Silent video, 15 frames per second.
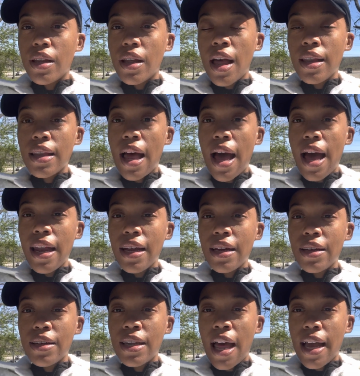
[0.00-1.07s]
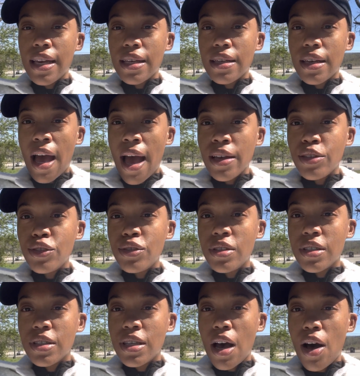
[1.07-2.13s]
a lot, like I used
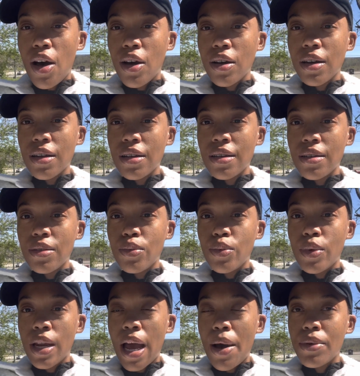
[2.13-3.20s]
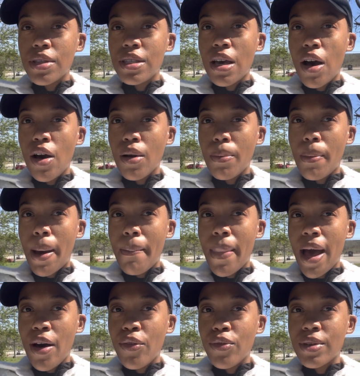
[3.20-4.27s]
to talk, when I would talk, my
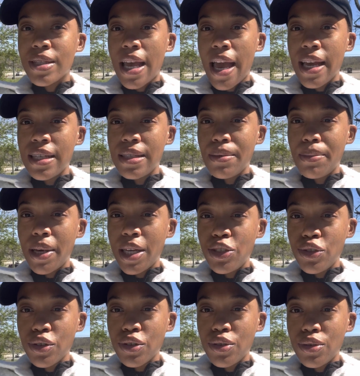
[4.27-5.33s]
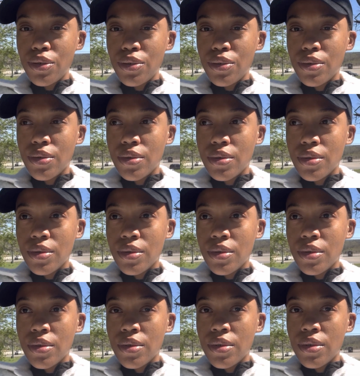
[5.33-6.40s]
mouth was asymmetrical.
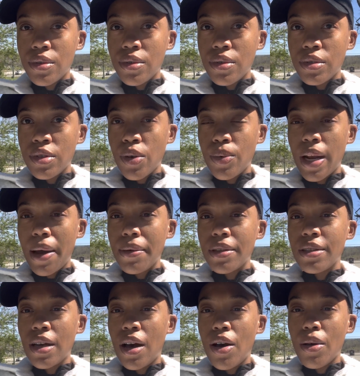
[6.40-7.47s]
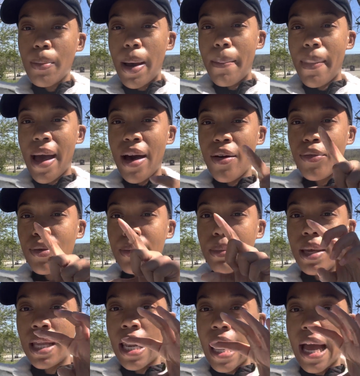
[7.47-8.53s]
So when I would talk, my mouth would
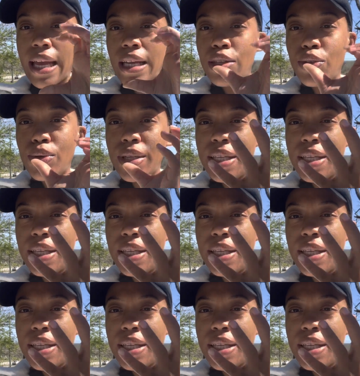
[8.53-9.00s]
be like doing